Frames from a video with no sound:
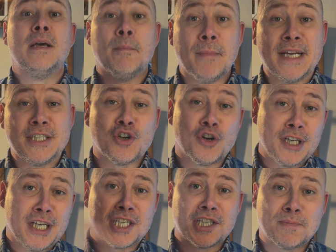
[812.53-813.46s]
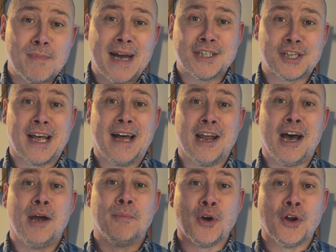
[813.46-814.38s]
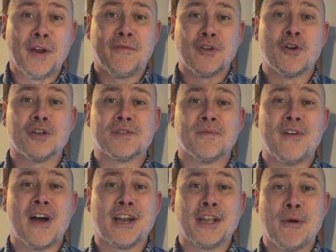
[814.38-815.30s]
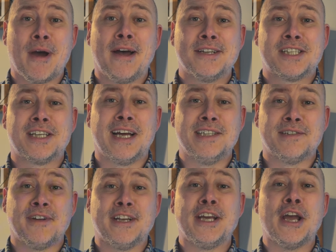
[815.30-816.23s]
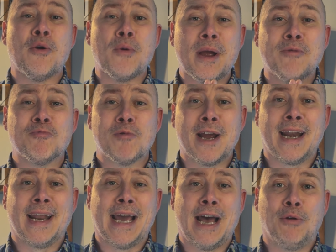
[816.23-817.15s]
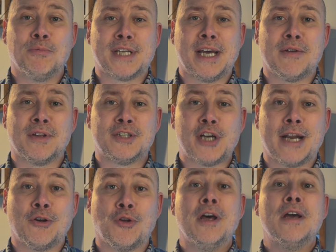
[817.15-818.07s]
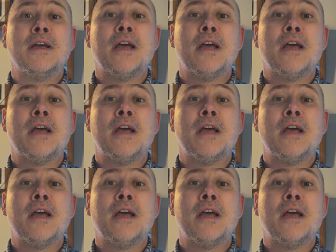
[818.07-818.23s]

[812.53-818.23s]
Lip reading: Make sure you smash that like button if you got some value out of today's video. It really helps out the channel.